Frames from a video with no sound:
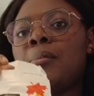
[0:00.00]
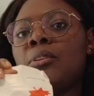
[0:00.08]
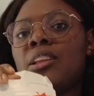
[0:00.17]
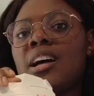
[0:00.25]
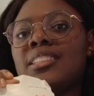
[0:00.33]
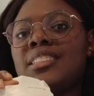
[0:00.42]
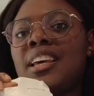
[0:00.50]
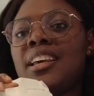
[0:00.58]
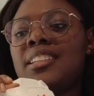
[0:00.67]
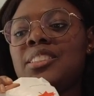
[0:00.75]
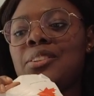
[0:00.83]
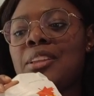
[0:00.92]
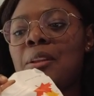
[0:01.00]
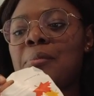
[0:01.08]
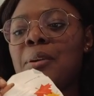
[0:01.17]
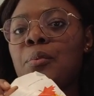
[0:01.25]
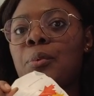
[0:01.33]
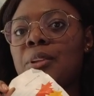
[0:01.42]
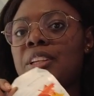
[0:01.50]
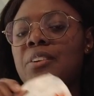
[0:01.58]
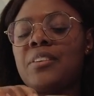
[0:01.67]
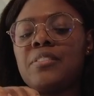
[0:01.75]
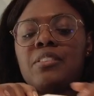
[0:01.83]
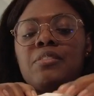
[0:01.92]
latte. So that'll be really
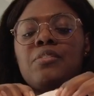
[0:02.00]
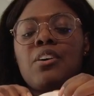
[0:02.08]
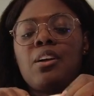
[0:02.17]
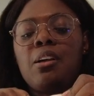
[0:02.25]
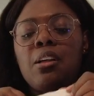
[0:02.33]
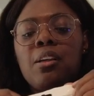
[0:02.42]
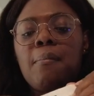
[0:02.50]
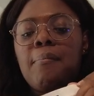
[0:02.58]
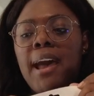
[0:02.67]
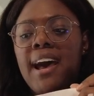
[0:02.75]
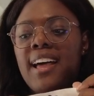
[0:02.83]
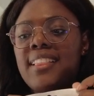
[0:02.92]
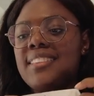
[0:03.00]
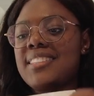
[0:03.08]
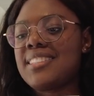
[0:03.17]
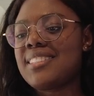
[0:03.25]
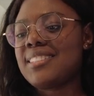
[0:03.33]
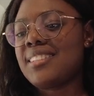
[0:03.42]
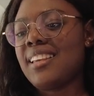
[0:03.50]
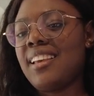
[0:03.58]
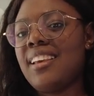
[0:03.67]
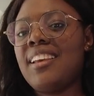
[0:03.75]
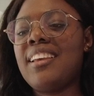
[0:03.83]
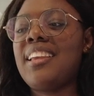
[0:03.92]
great for fall baths.
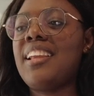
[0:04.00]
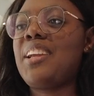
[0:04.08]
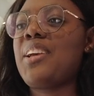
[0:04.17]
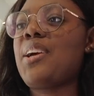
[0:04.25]
Getting